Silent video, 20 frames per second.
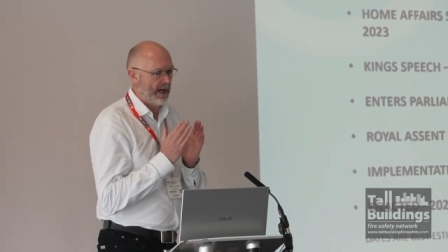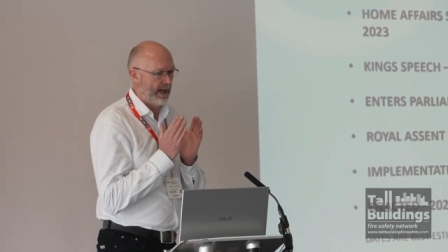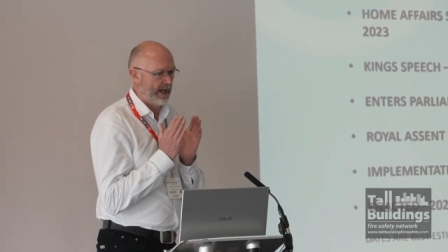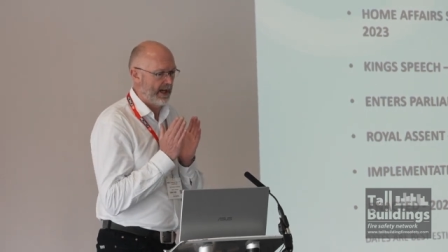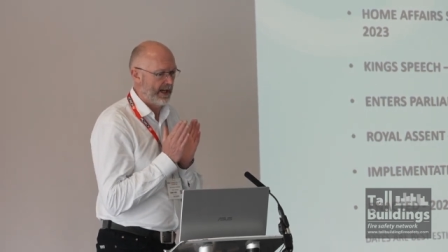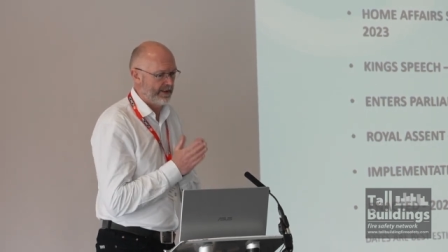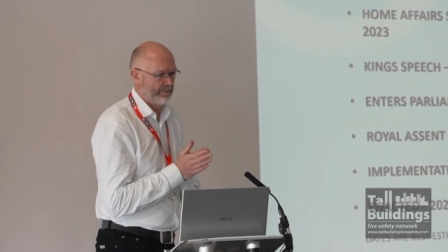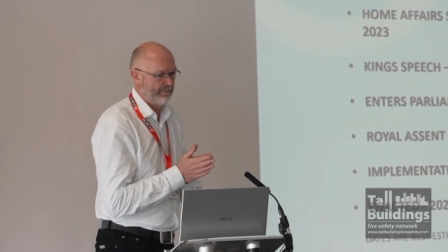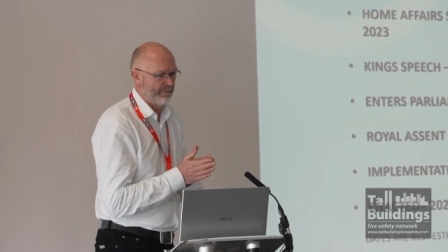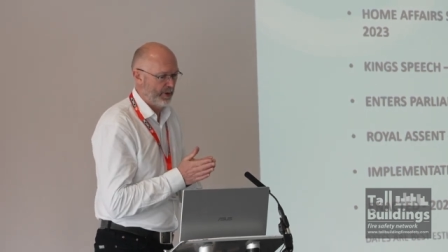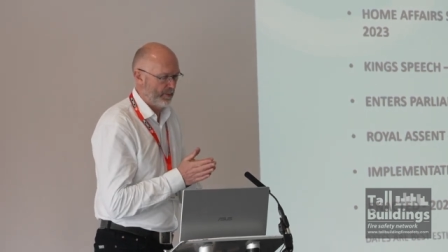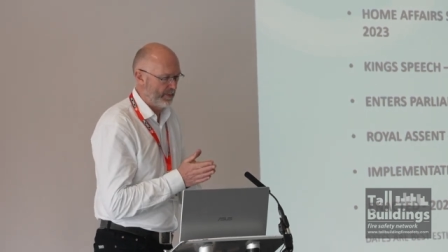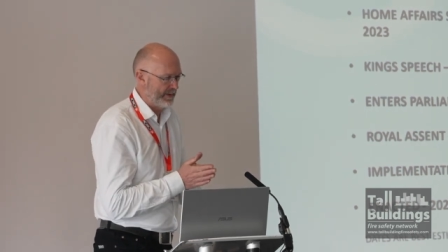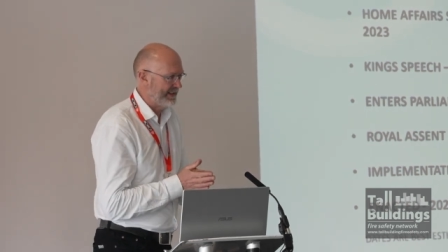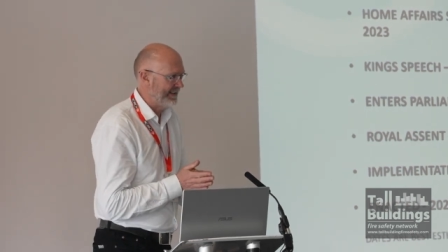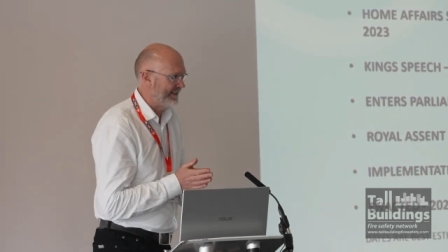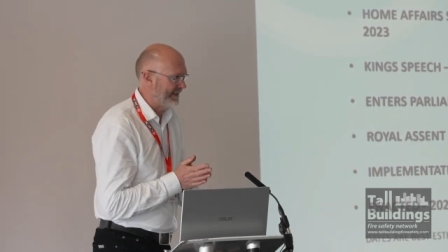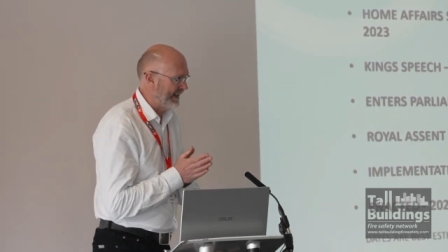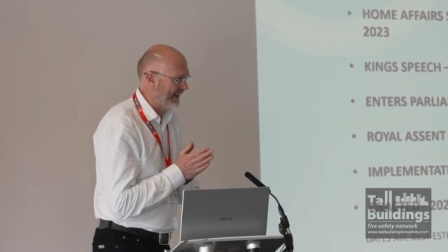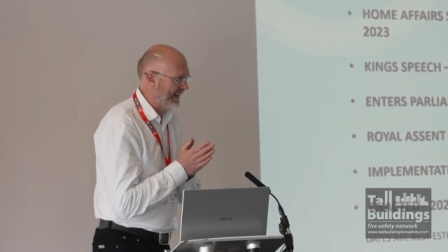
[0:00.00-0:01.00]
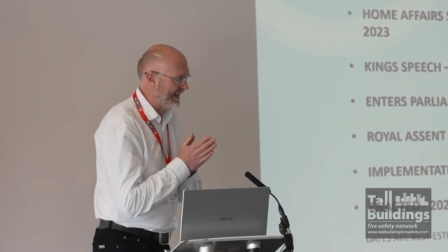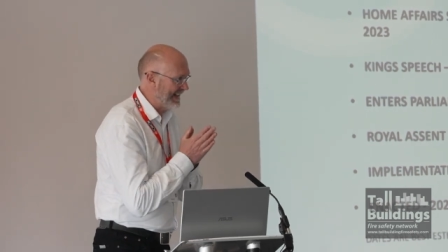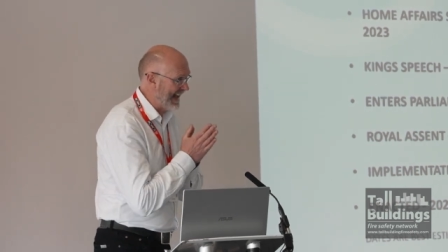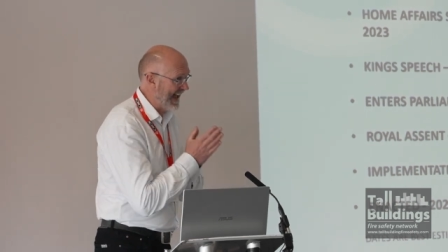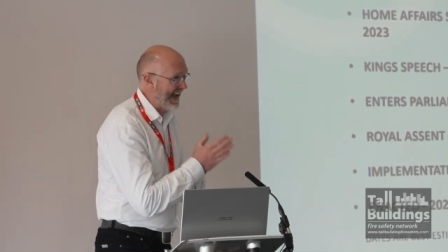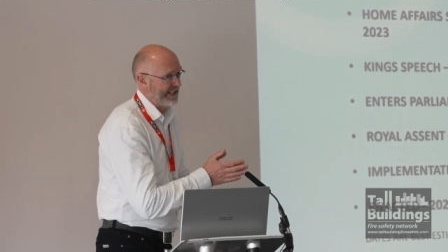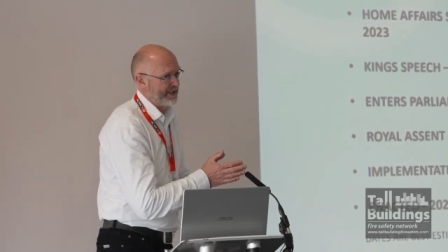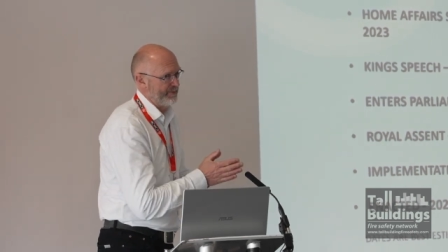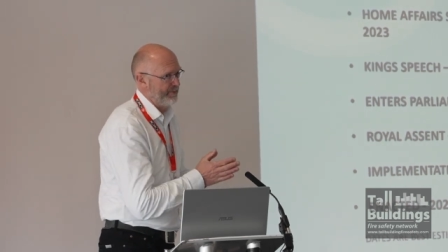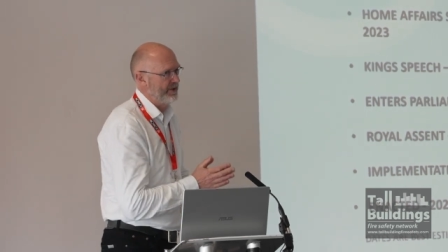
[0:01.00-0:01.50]
And probably
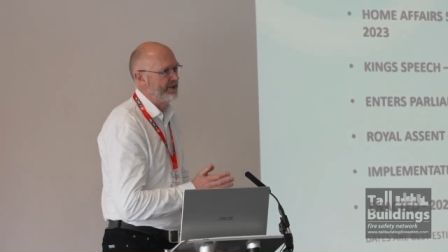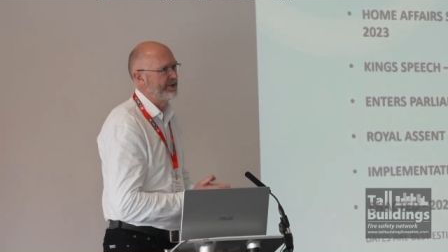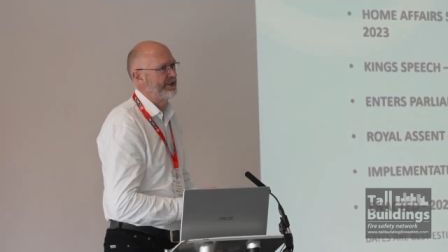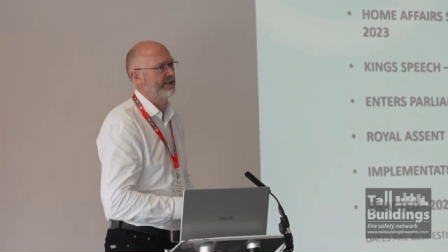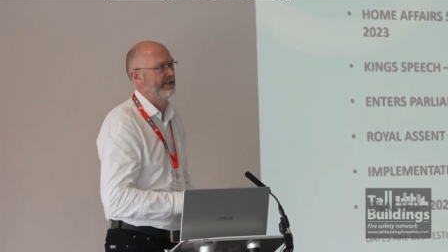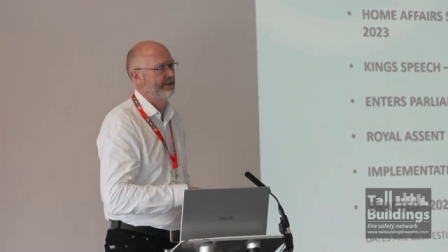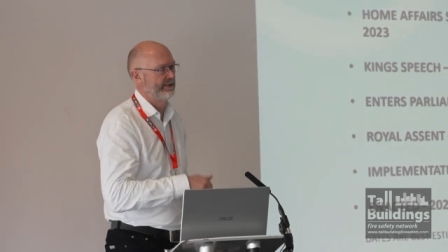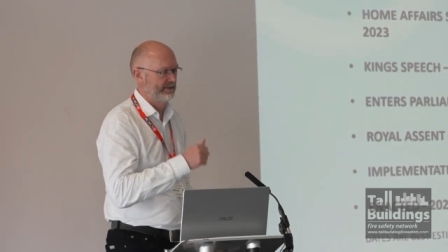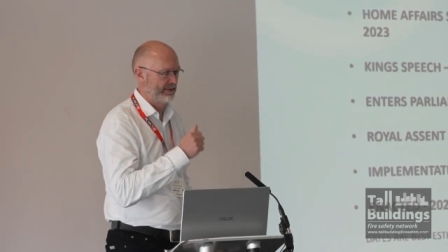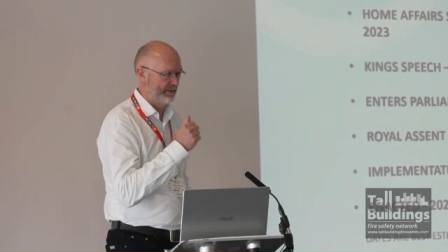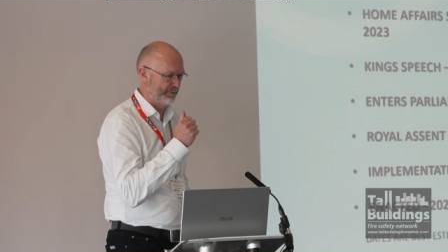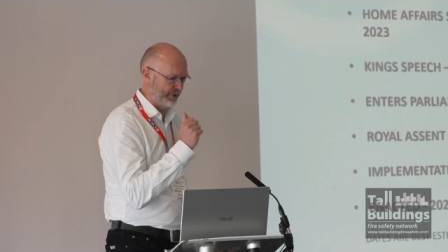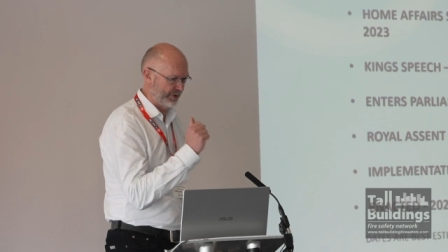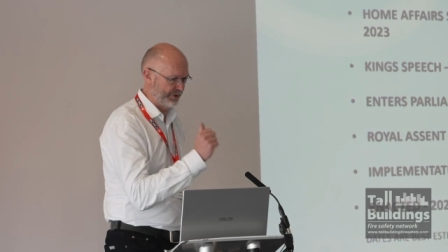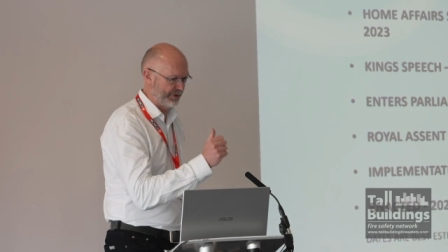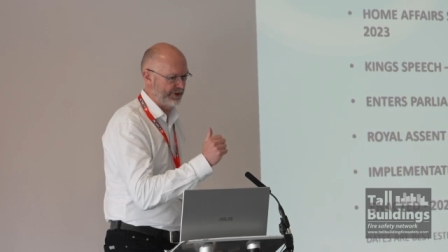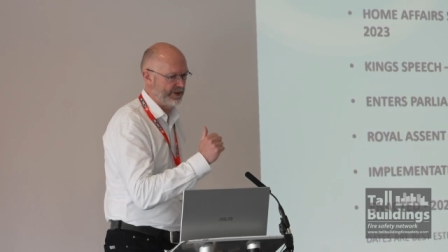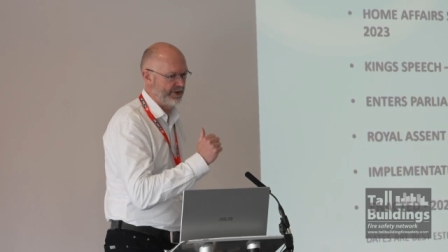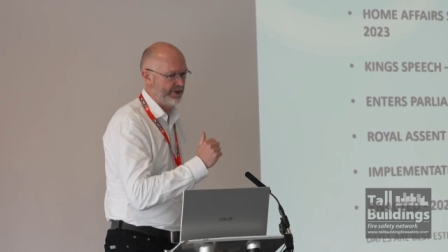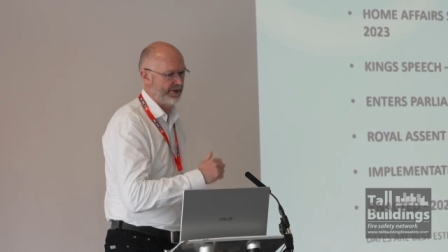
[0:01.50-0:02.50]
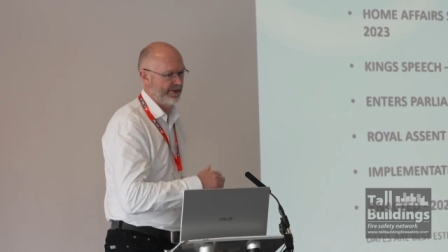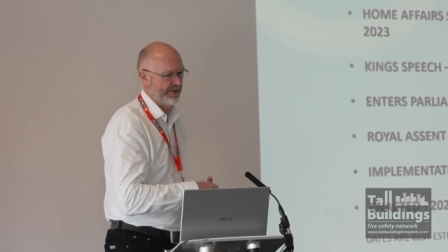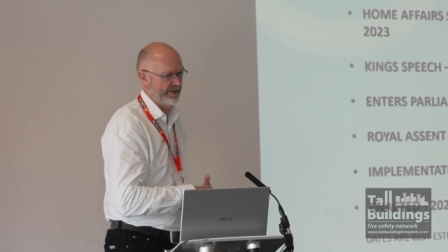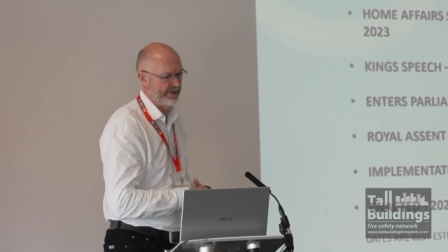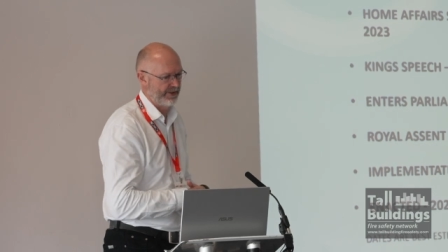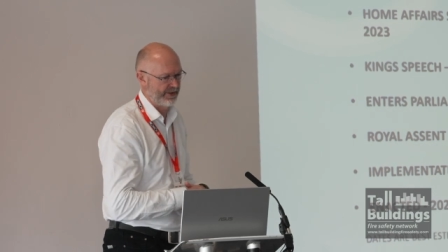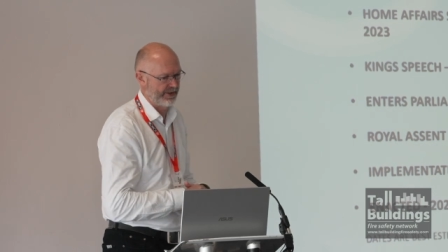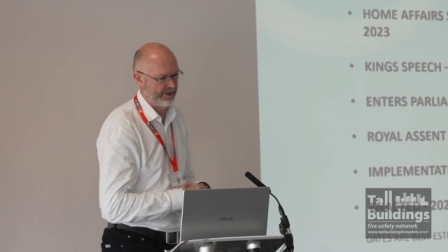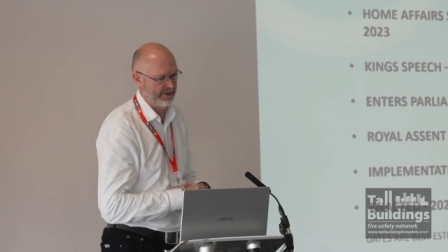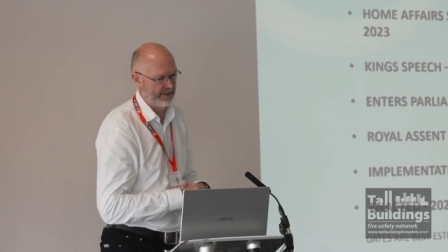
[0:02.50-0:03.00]
enactment and
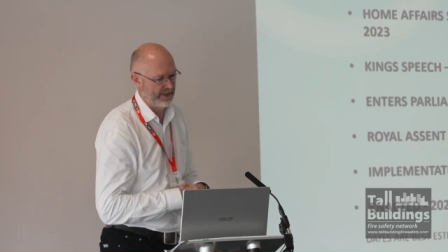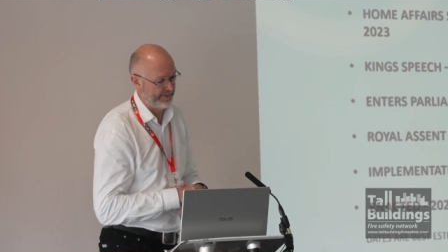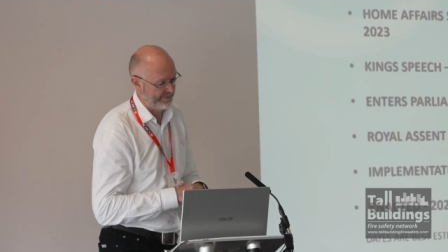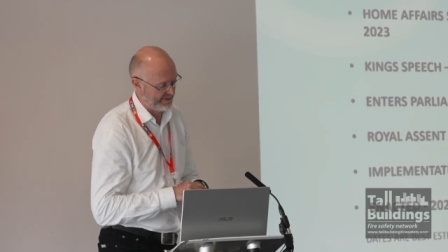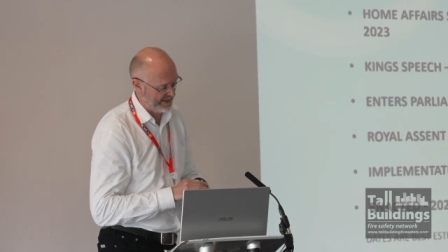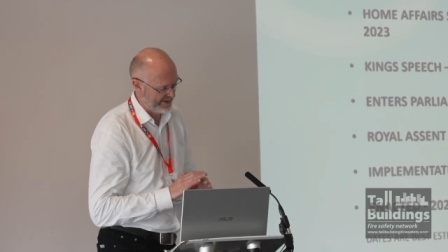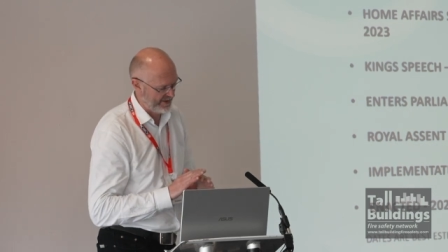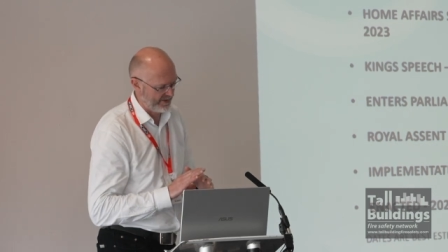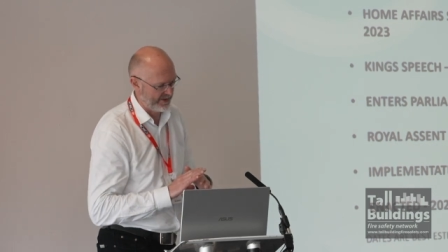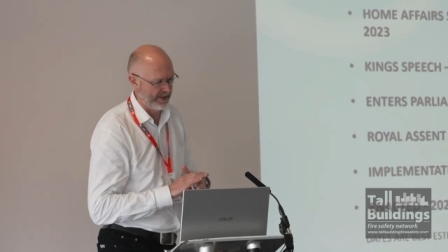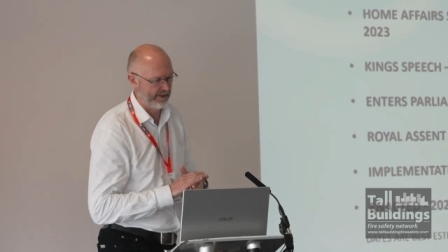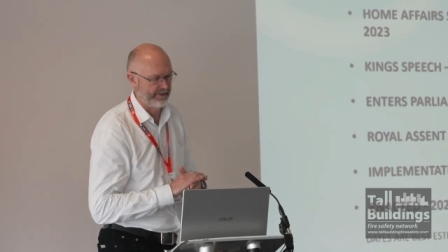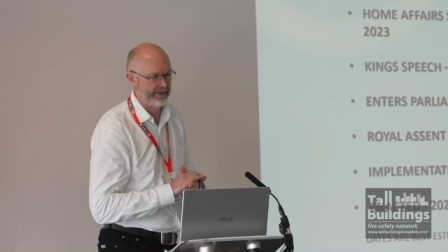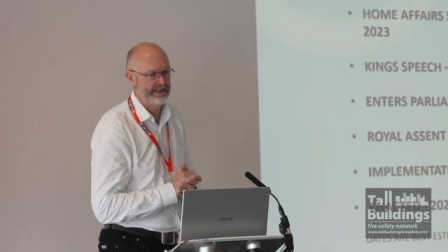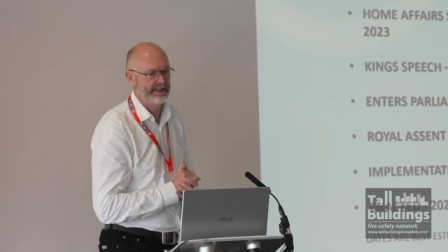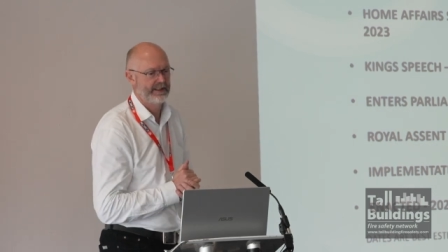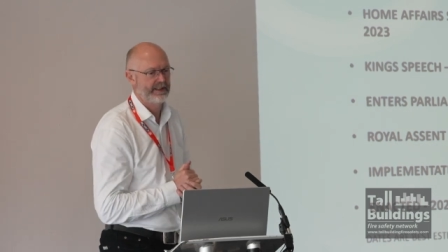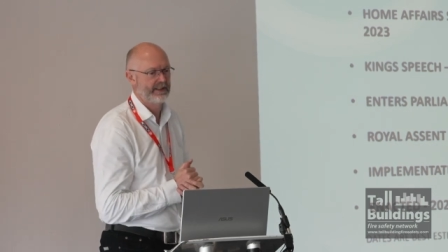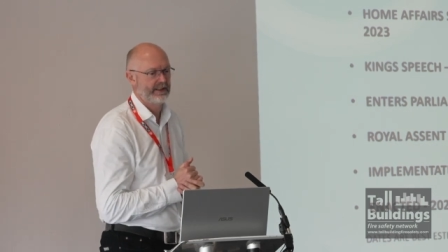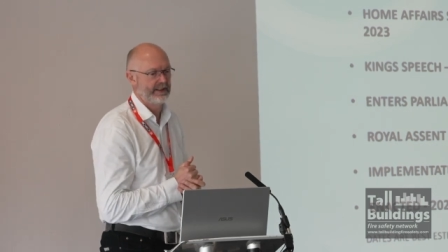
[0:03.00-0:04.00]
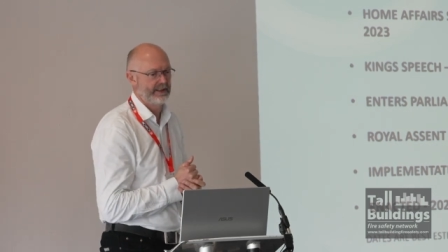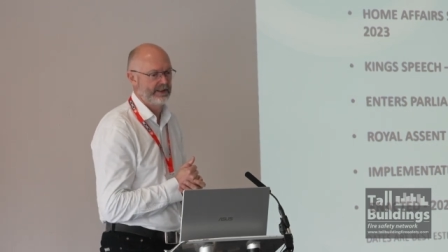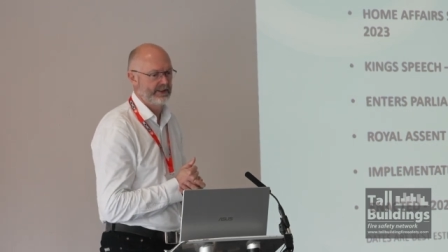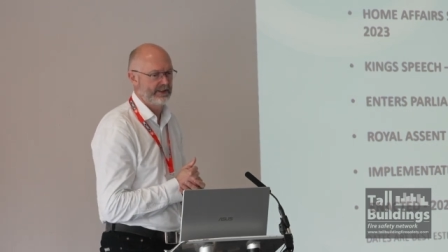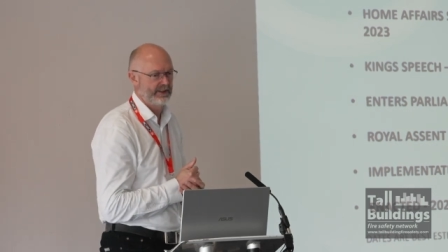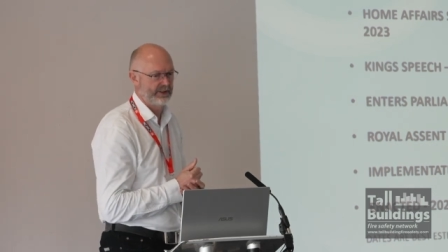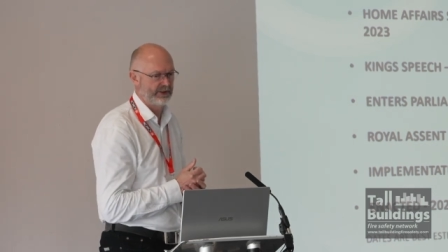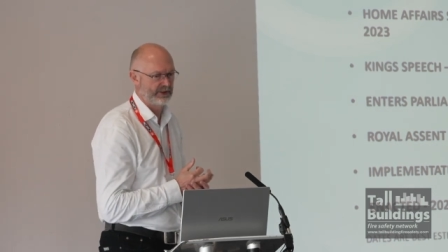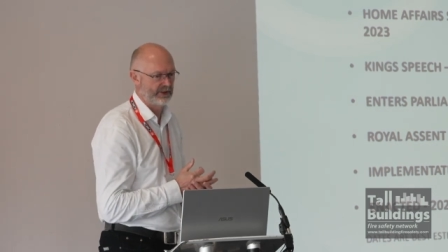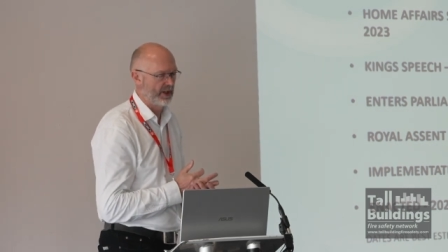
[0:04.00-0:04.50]
prosecutions, if necessary,
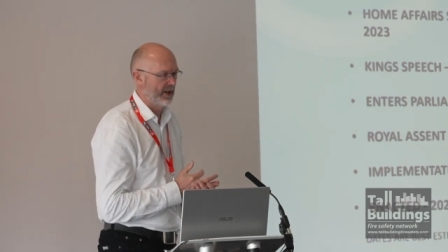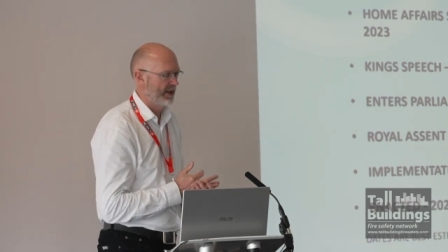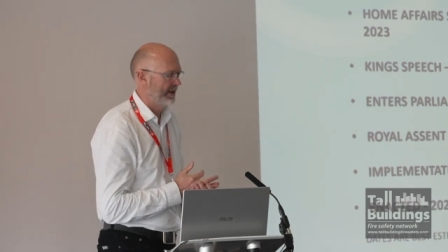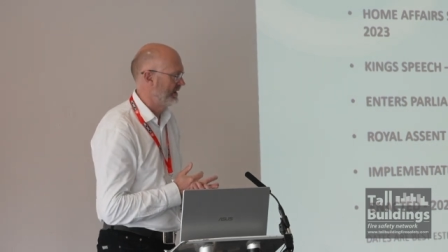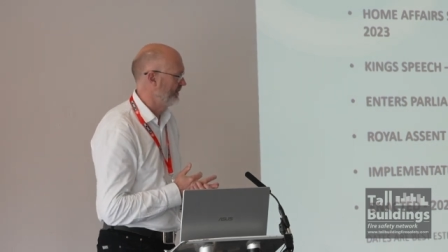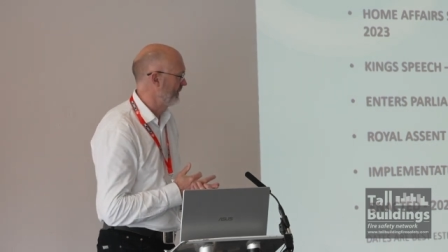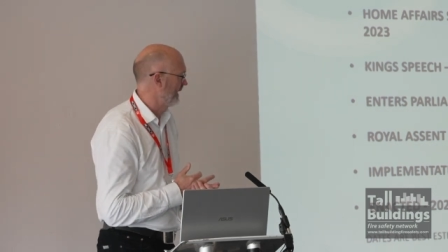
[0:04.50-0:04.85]
start in